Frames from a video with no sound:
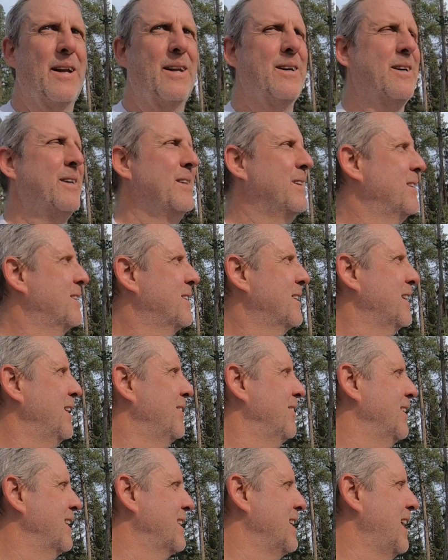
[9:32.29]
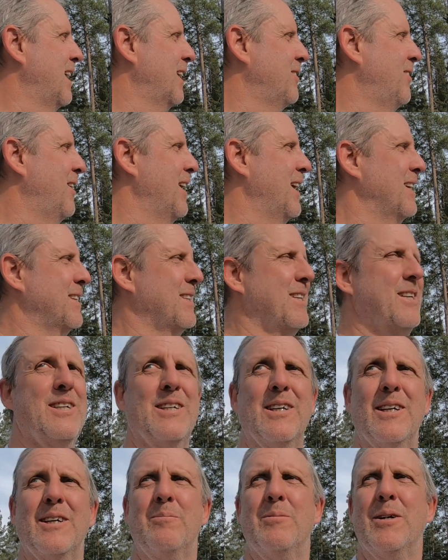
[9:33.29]
The scenery's not quite as
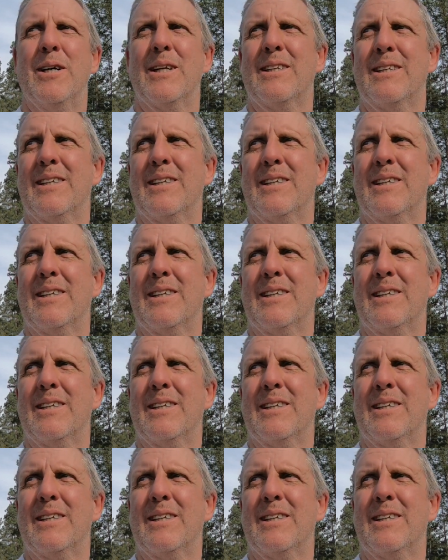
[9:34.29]
good, but